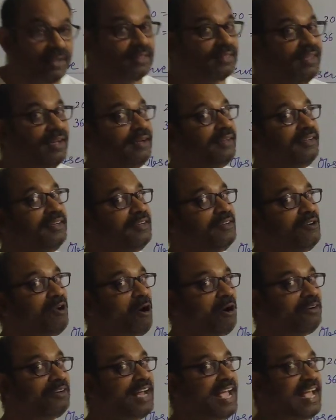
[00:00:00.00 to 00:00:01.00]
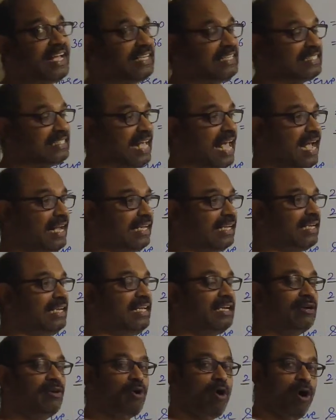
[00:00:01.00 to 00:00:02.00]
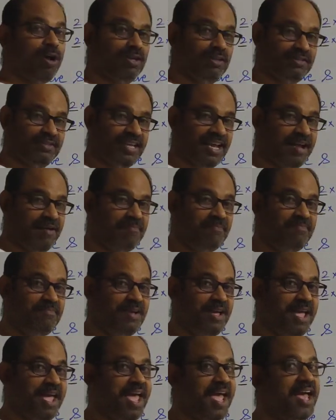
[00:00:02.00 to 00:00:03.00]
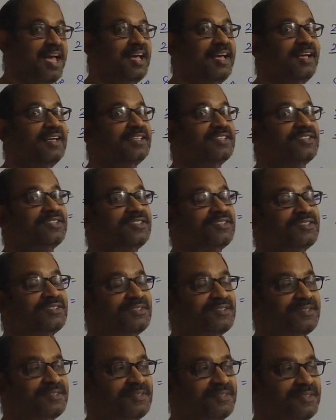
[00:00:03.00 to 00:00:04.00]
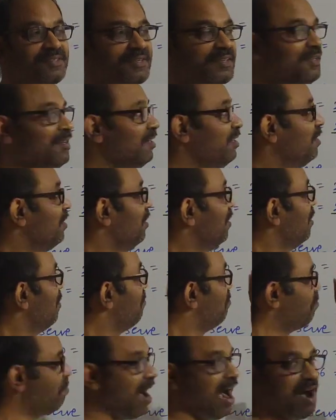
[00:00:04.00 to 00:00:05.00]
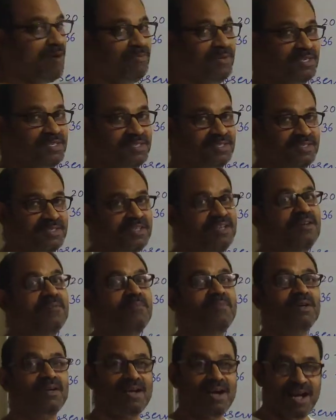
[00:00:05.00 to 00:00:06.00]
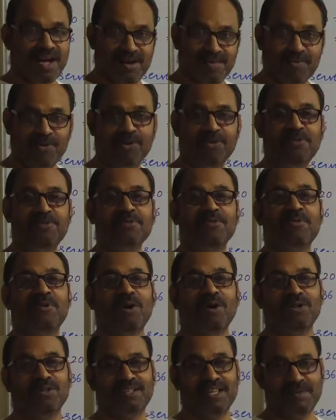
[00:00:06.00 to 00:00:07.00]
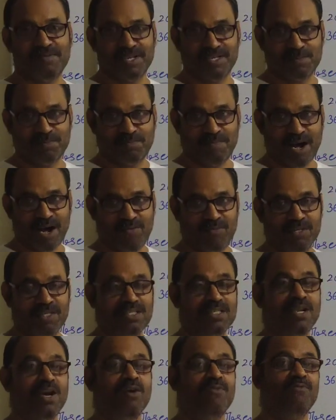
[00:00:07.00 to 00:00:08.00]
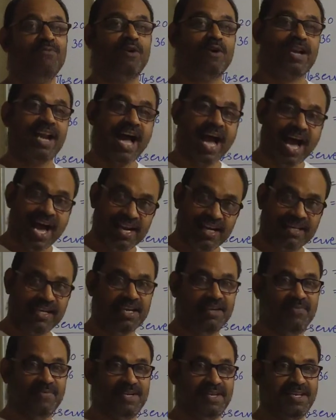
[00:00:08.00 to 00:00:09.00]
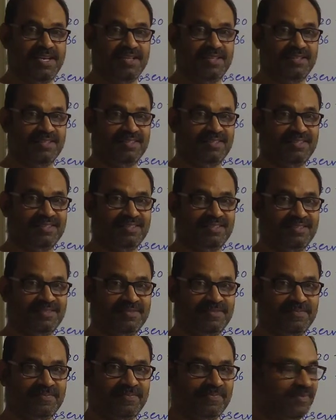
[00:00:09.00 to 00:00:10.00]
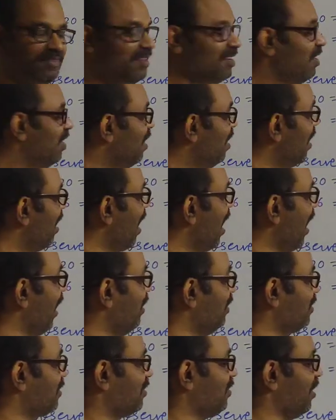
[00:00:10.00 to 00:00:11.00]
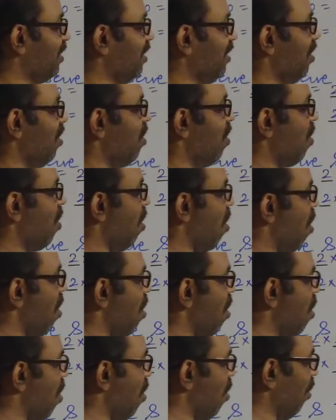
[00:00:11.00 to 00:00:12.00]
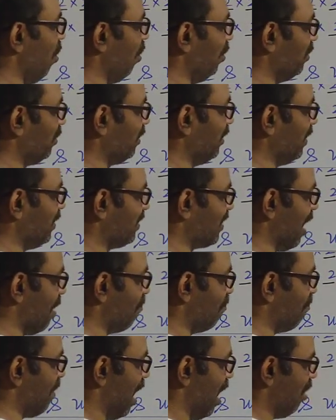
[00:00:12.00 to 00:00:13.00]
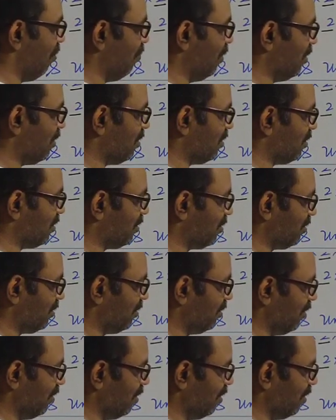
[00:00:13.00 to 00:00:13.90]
They did not exactly call them as powers, but I'm going to call them as powers for our convenience. I'll say all these are powers.